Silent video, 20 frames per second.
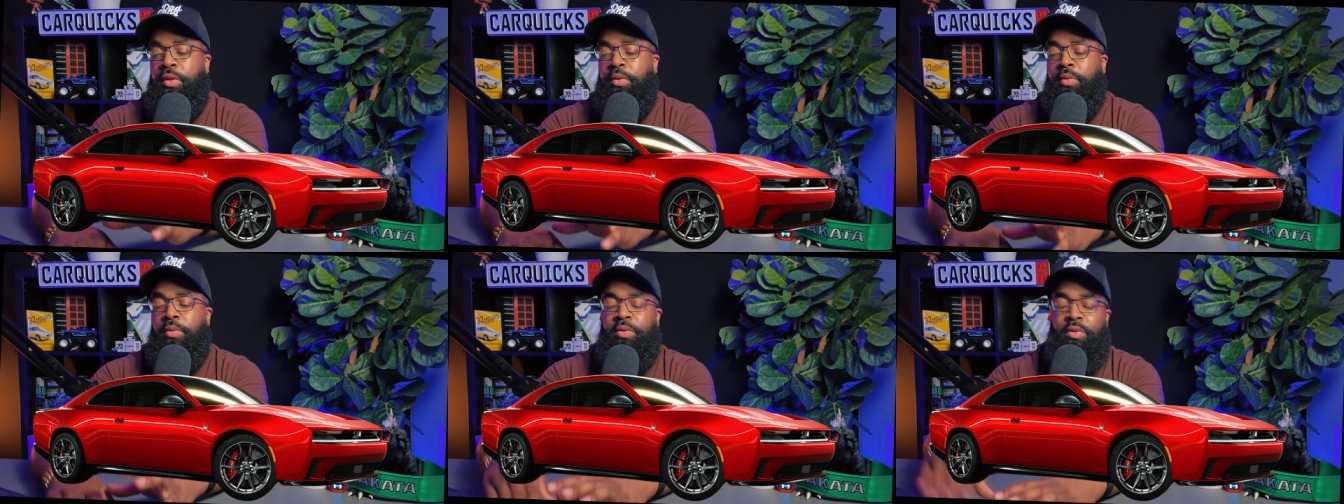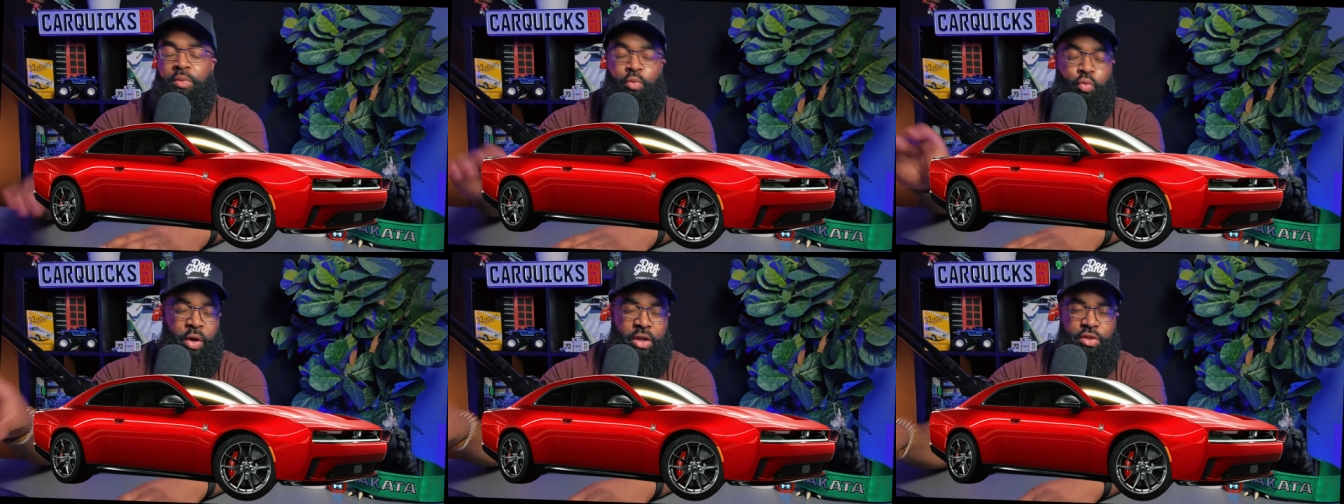
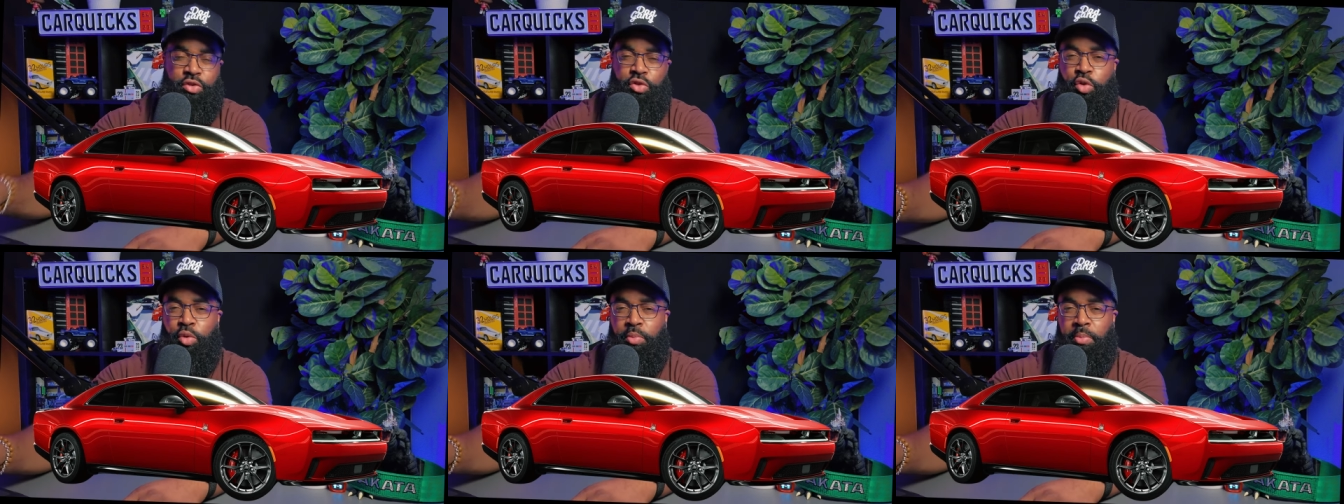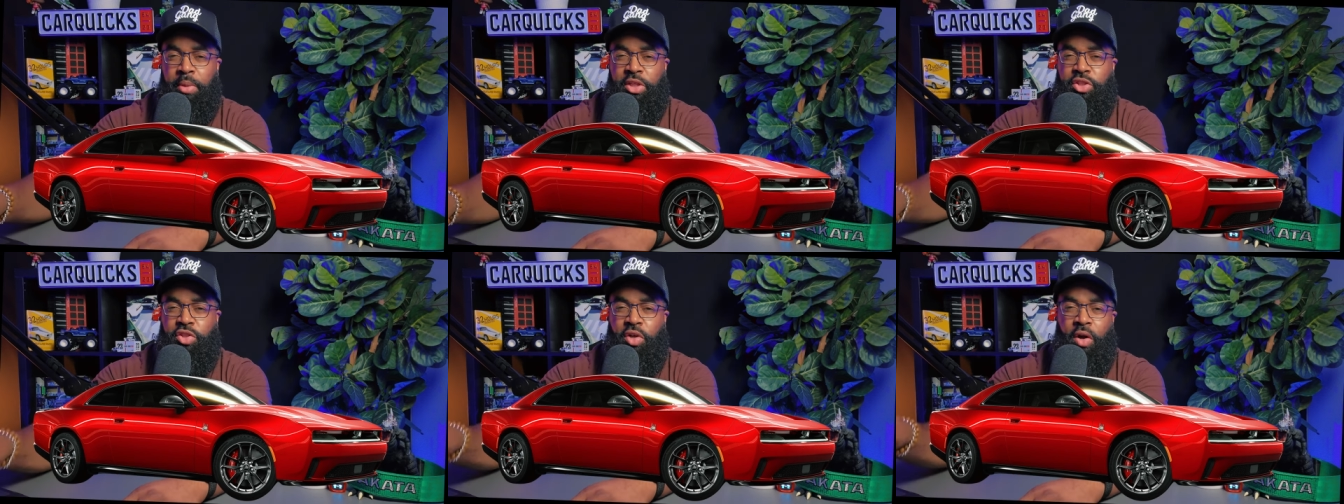rest too
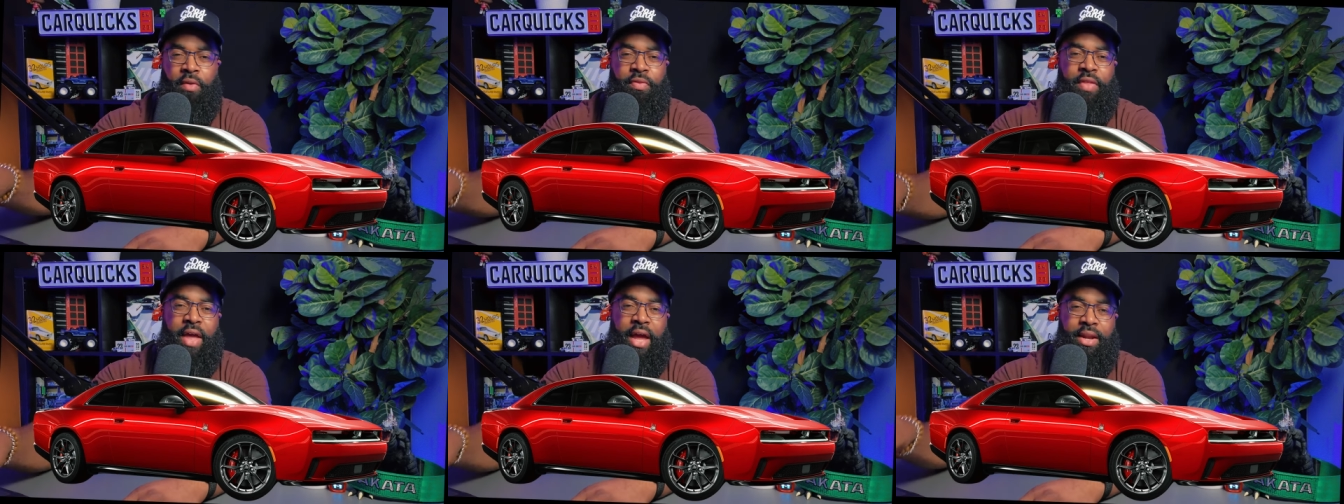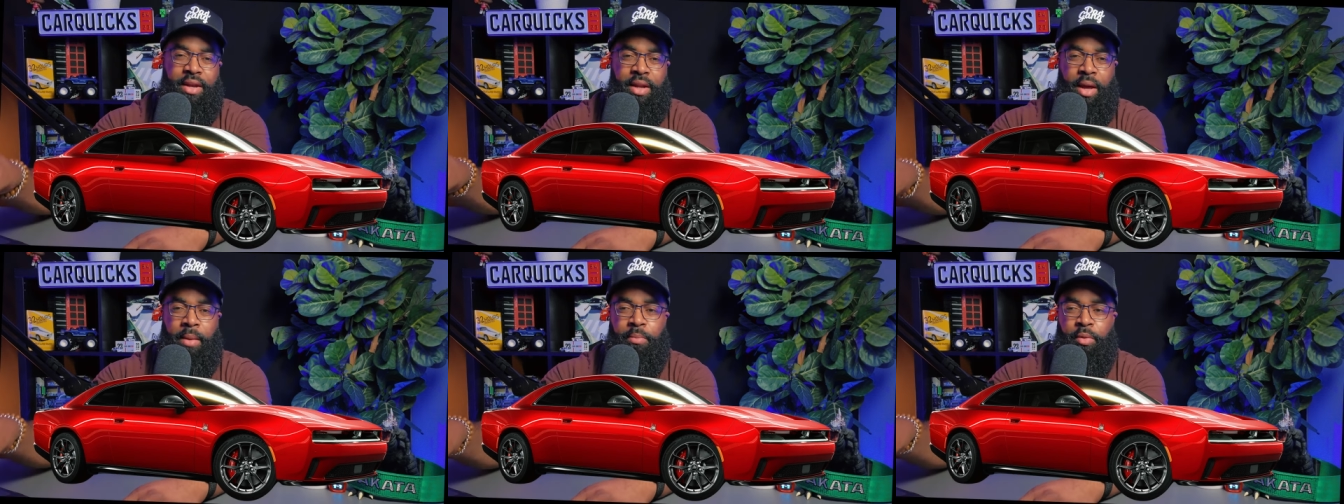much on that
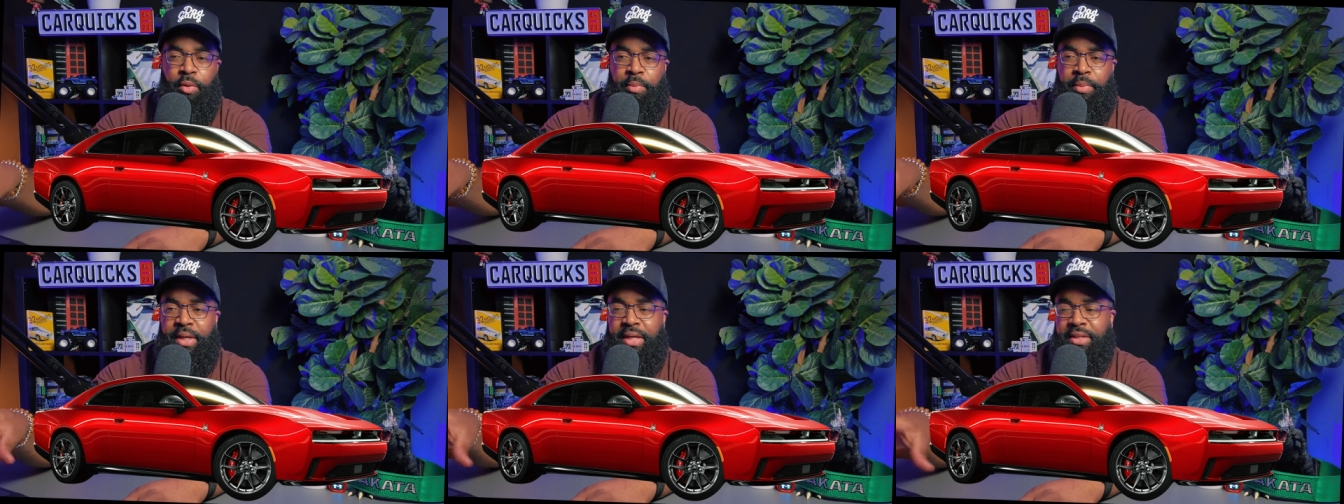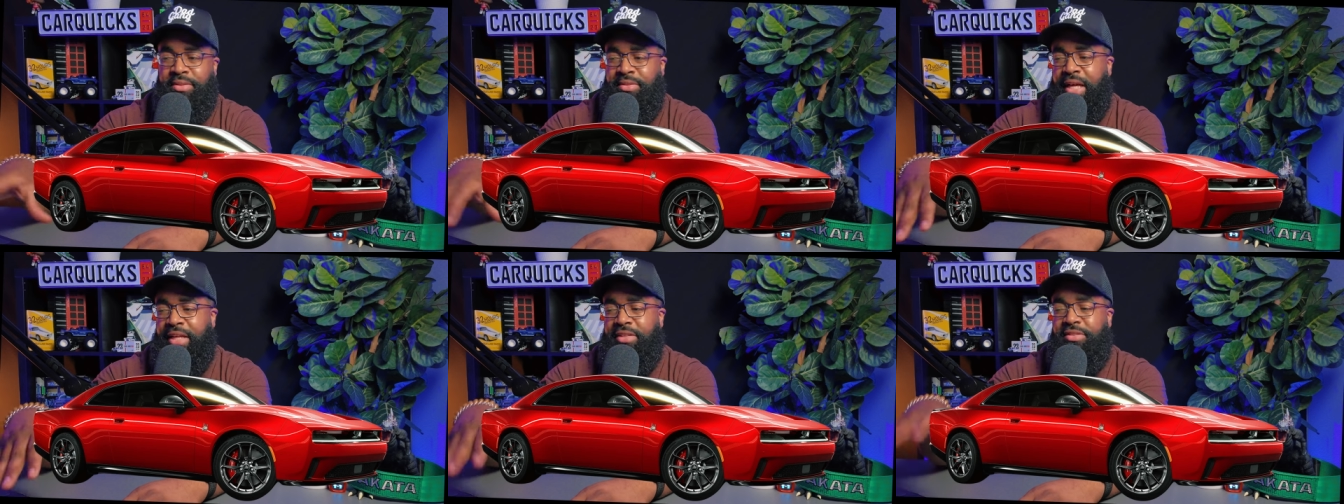number
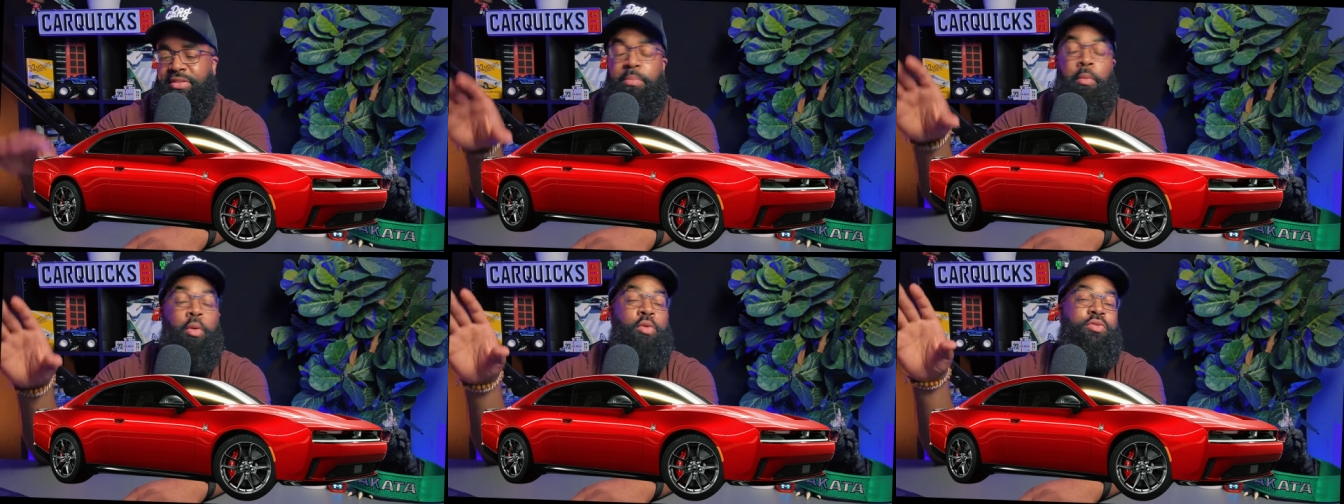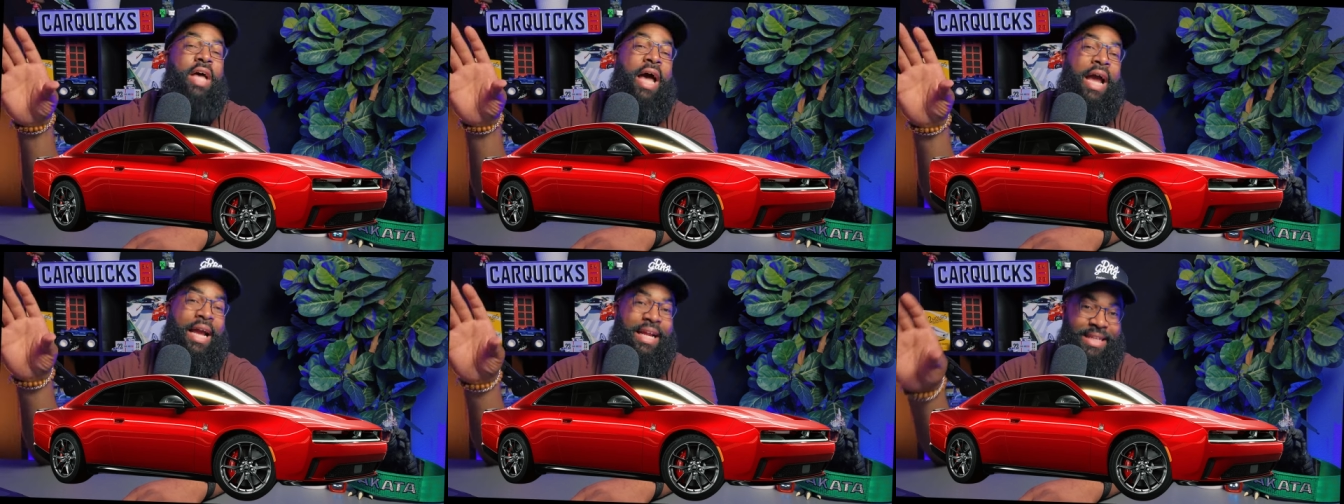because that's the
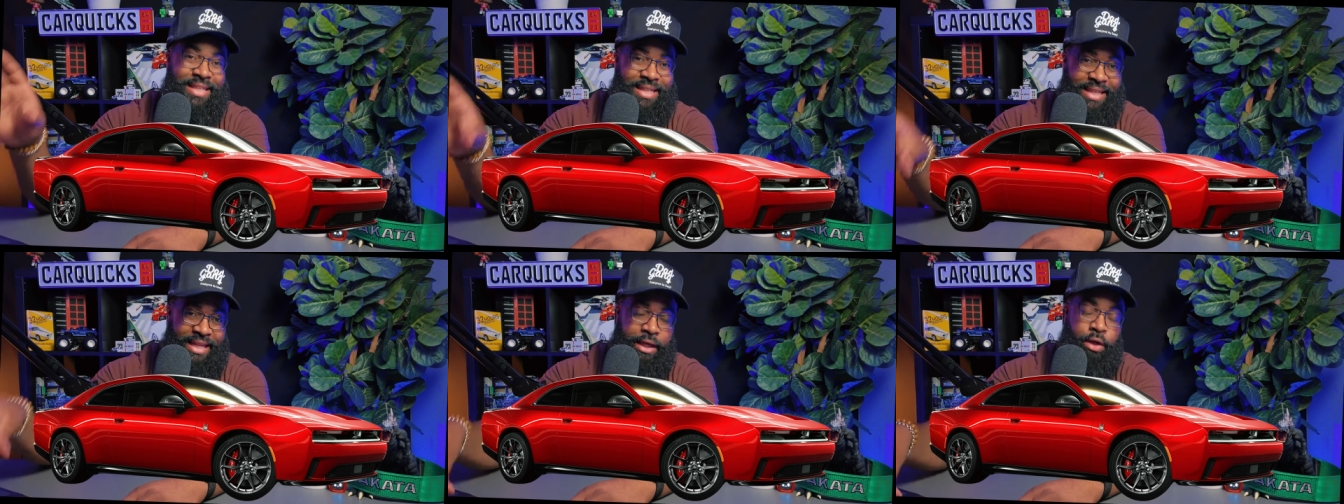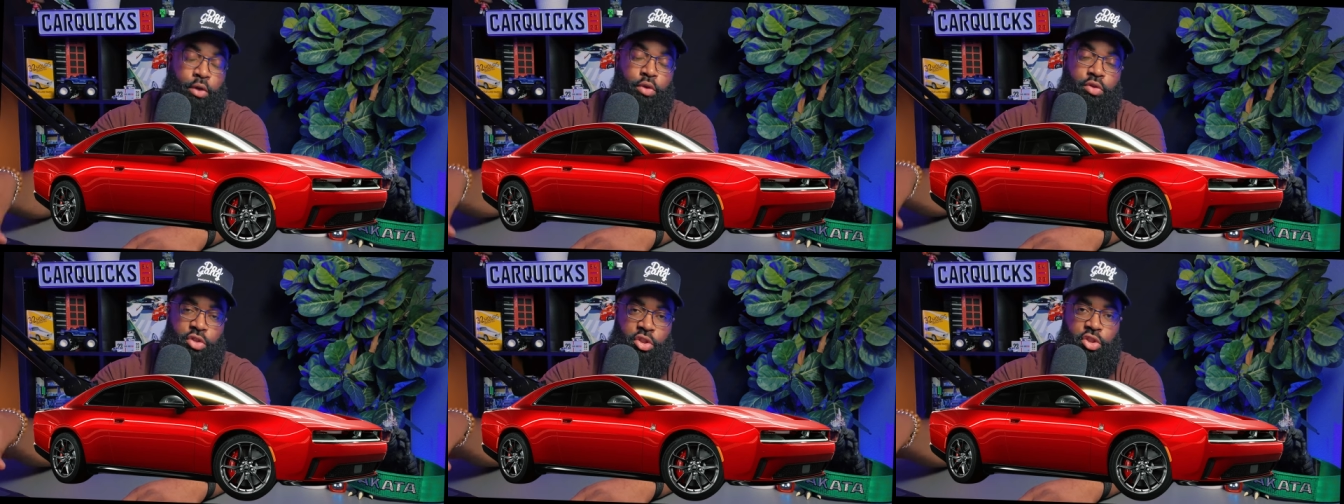most
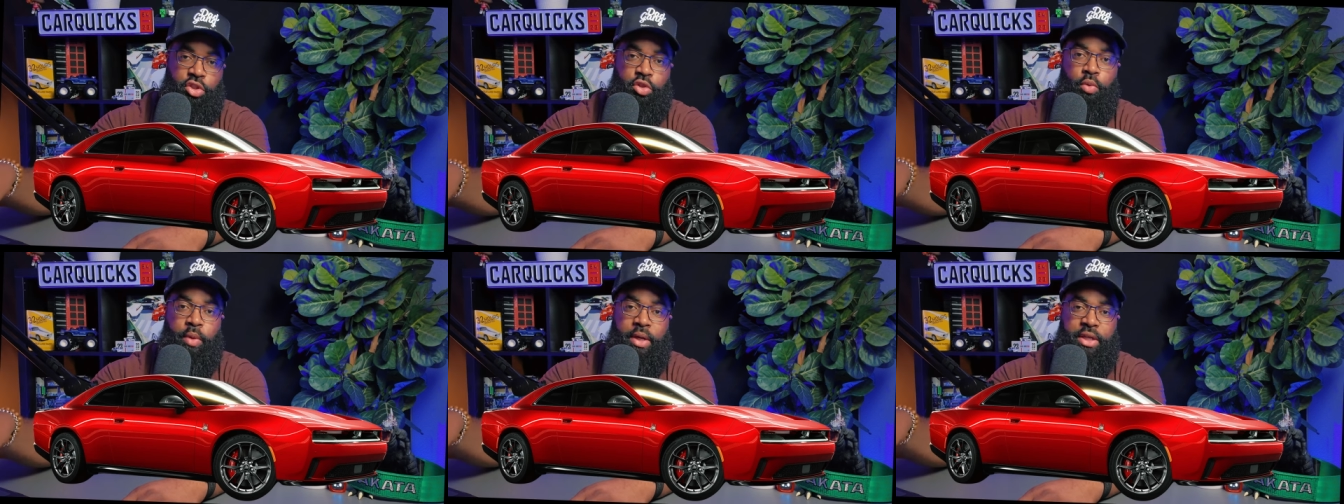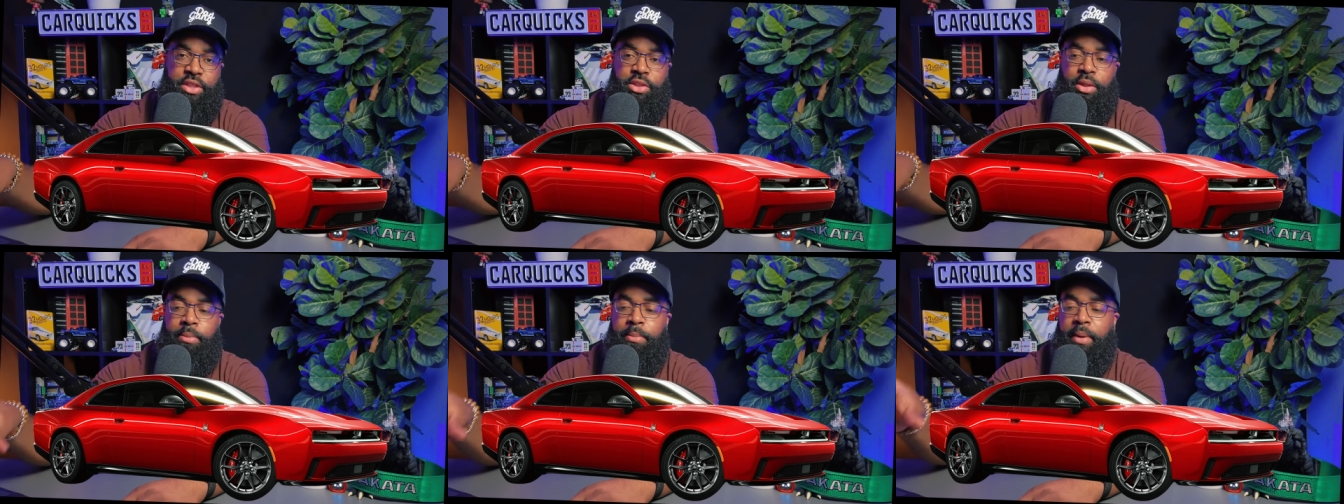ideal
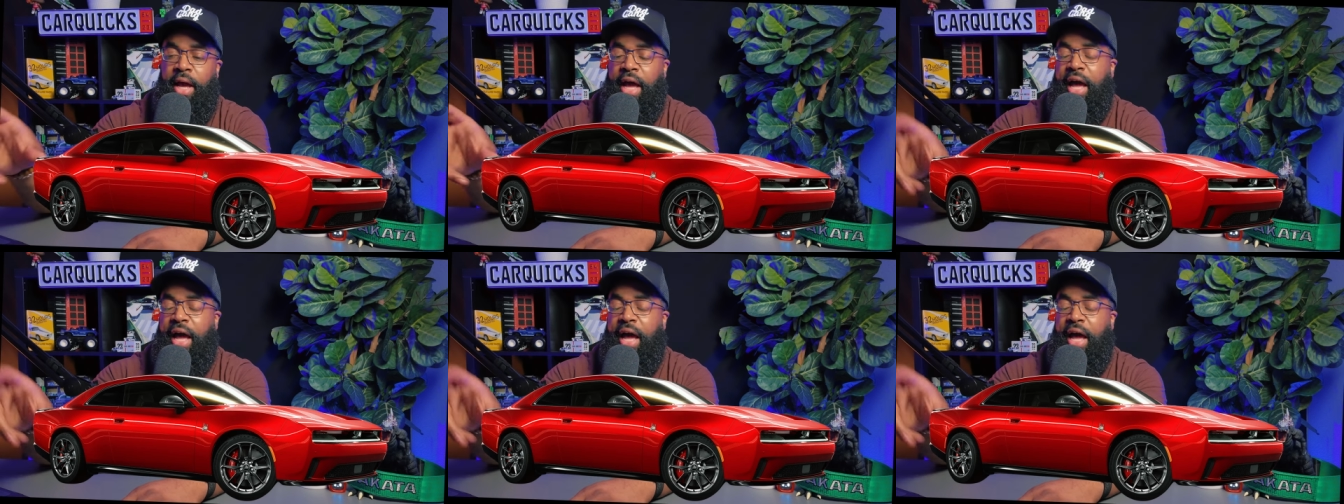situation about